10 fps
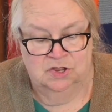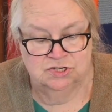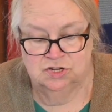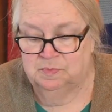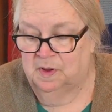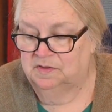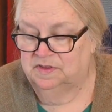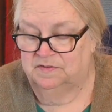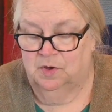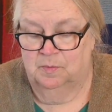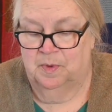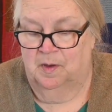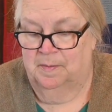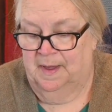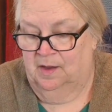2 parts of
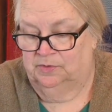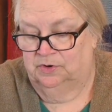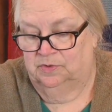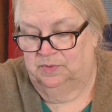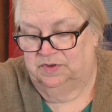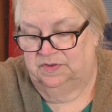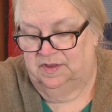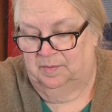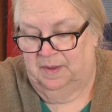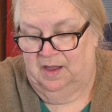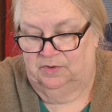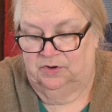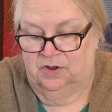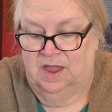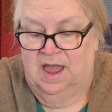copal powder, which is now
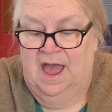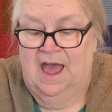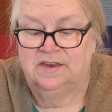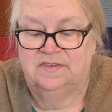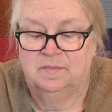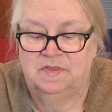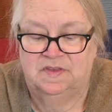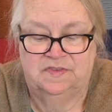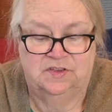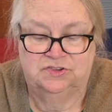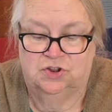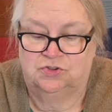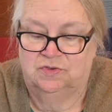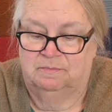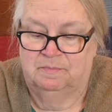powder. And some of these things, you know,
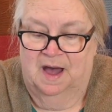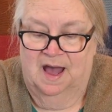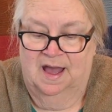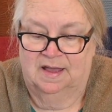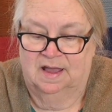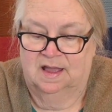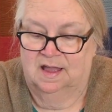you can buy